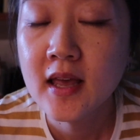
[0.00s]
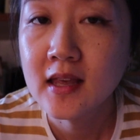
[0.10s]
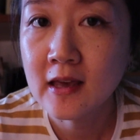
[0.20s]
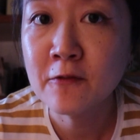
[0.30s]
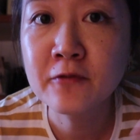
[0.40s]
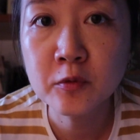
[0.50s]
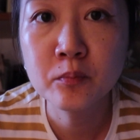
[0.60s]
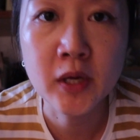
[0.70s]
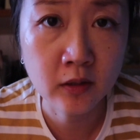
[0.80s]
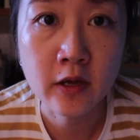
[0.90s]
Get
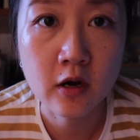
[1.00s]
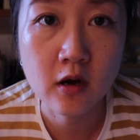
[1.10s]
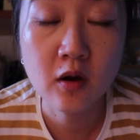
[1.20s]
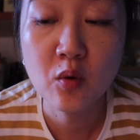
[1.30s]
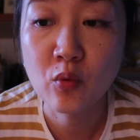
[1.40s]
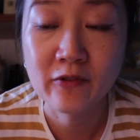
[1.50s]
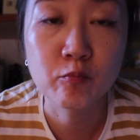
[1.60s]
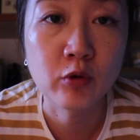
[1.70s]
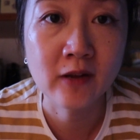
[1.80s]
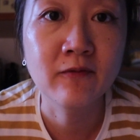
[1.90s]
familiar with
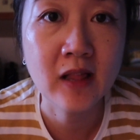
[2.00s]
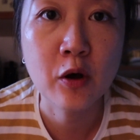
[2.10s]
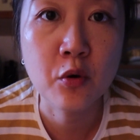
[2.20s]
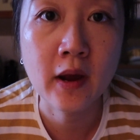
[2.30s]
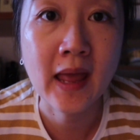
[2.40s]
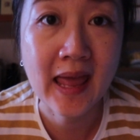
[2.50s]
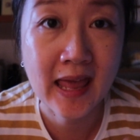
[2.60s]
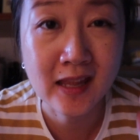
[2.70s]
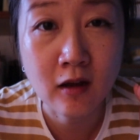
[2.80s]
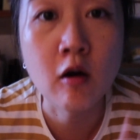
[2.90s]
bread flour
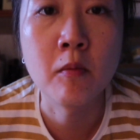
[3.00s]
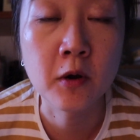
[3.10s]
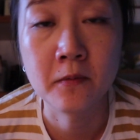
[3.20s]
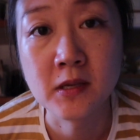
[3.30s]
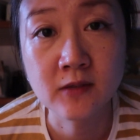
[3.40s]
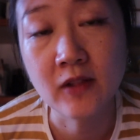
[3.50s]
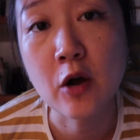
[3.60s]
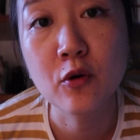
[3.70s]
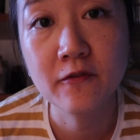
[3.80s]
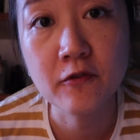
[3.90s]
and all-purpose
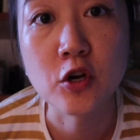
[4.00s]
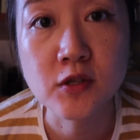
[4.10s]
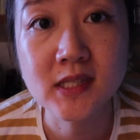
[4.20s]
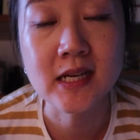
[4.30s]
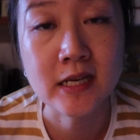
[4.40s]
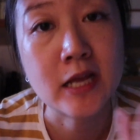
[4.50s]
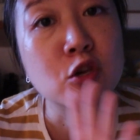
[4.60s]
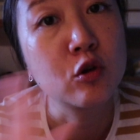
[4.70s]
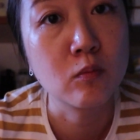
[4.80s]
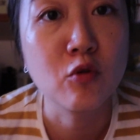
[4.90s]
flour first, and then you
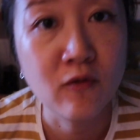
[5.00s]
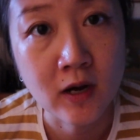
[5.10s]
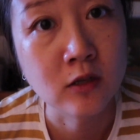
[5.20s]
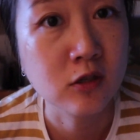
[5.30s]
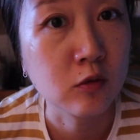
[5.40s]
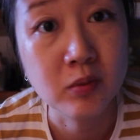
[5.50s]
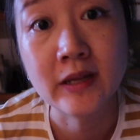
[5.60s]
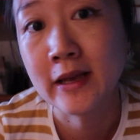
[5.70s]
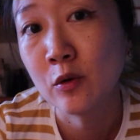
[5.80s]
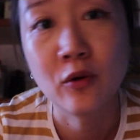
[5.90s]
can move on to
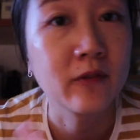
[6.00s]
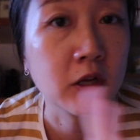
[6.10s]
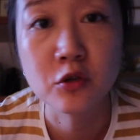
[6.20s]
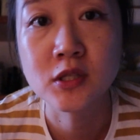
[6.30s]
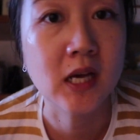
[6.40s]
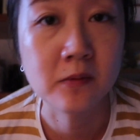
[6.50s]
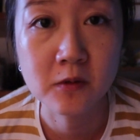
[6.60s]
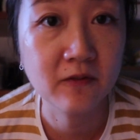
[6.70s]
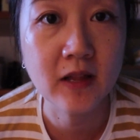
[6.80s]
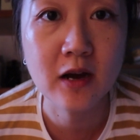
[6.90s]
playing with other types
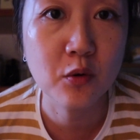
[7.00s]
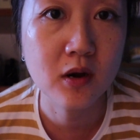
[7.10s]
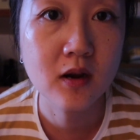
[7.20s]
of flour.